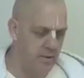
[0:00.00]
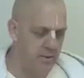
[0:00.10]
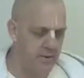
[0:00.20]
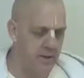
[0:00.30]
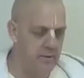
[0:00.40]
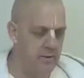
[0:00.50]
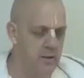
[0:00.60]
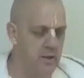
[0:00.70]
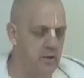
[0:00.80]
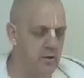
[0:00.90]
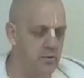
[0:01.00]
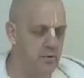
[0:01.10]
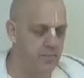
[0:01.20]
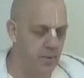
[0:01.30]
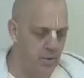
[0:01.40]
than that, called
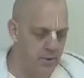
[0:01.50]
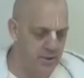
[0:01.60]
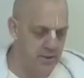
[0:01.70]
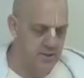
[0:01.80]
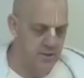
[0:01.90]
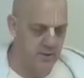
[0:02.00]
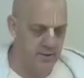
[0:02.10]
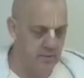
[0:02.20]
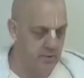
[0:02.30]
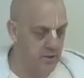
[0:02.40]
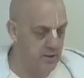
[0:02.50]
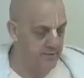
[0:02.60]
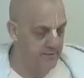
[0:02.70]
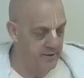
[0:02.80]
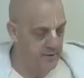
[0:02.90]
the Bola dynasty, and they were kind
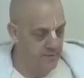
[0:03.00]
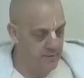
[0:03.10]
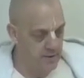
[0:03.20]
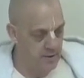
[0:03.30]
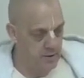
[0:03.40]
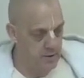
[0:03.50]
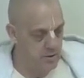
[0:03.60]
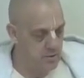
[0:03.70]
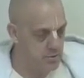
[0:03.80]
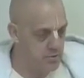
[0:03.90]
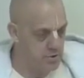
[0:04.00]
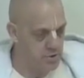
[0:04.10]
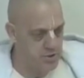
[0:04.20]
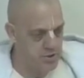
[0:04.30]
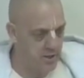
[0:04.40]
of in the
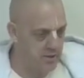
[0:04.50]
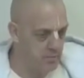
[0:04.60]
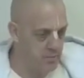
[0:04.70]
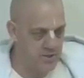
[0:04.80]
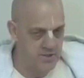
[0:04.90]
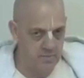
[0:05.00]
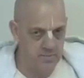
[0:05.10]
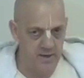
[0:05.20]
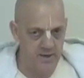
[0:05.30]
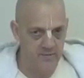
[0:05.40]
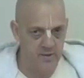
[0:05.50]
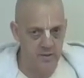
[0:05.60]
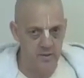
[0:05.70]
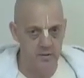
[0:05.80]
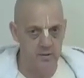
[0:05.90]
southwestern part of
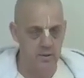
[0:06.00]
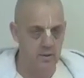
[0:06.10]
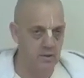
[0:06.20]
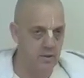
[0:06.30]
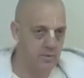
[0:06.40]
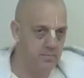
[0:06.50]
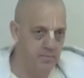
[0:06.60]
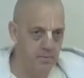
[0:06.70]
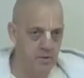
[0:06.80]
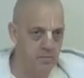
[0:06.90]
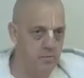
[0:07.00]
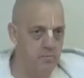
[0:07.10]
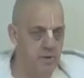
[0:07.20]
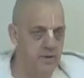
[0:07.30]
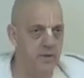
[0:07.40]
India, like below
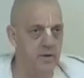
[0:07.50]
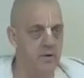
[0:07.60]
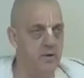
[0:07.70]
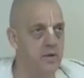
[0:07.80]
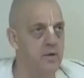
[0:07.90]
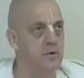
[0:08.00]
Mumbai, that area there.